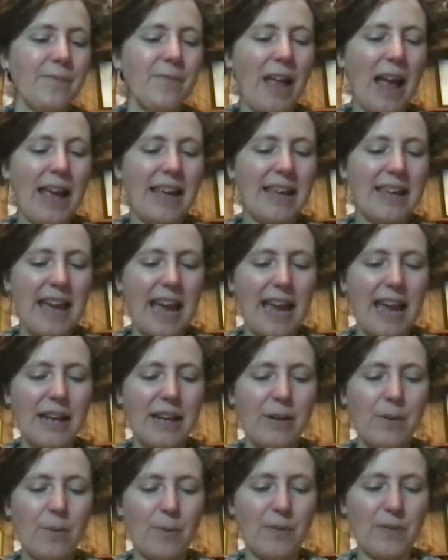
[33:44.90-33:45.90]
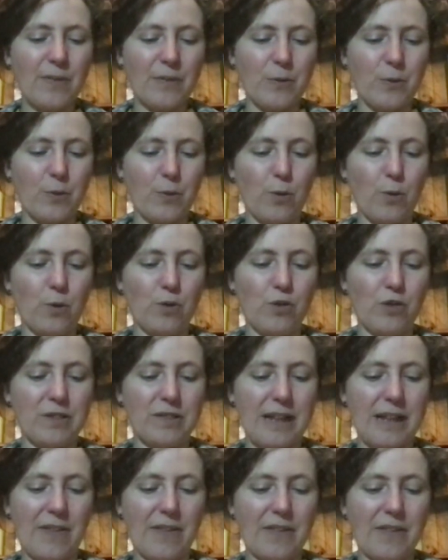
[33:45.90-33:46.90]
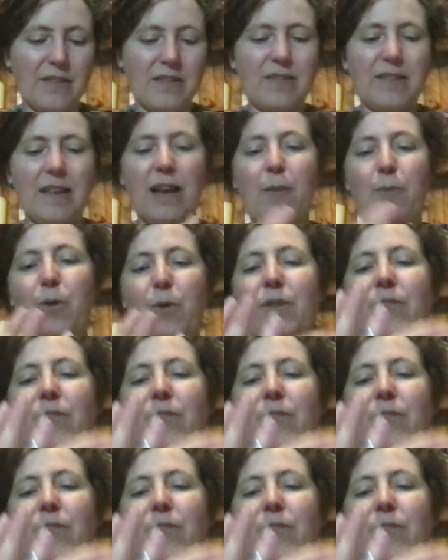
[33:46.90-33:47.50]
Again, with this gorgeous, now this is one